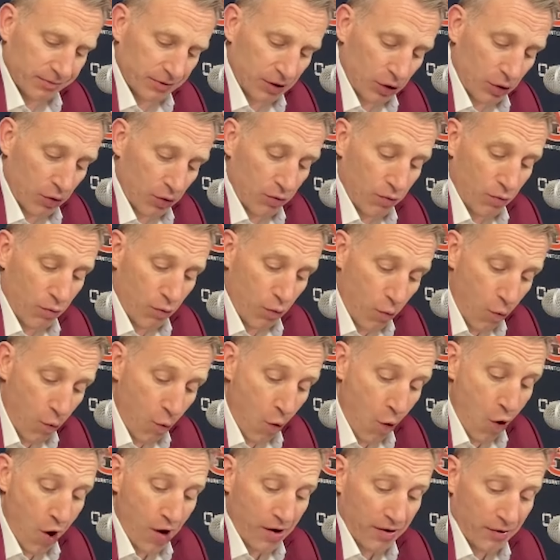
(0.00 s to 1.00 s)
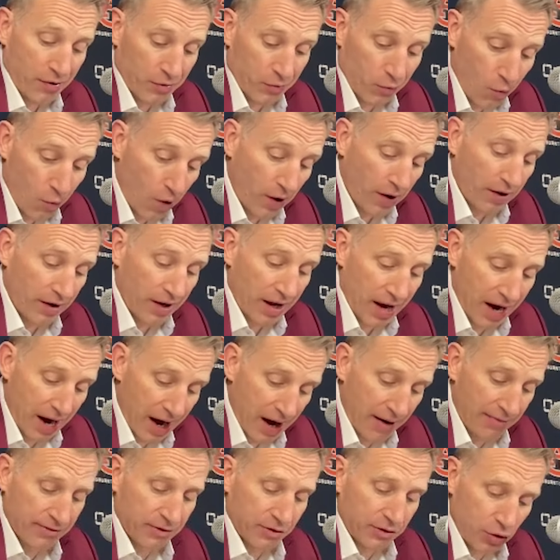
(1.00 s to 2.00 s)
you know, one, one and a
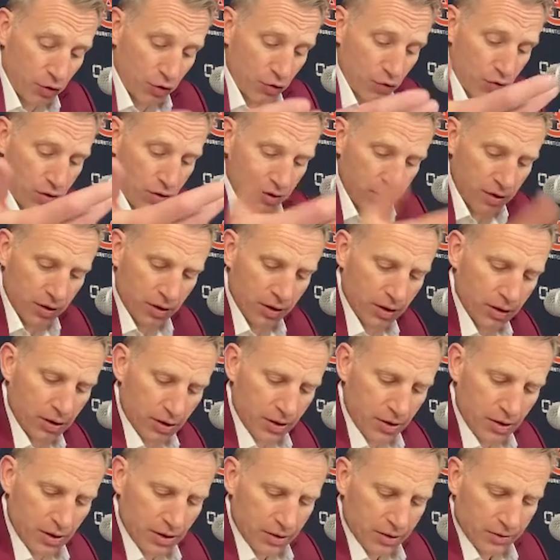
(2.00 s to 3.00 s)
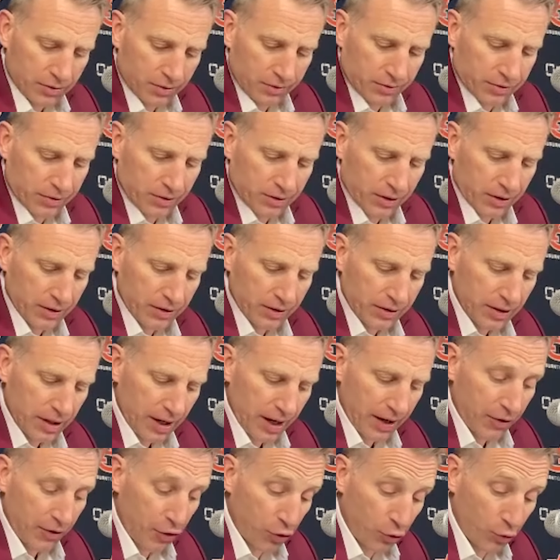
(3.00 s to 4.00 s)
half, two. So that's
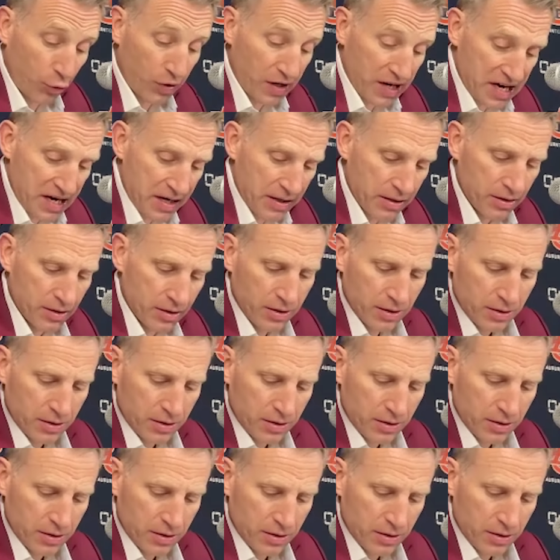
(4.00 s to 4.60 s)
not three.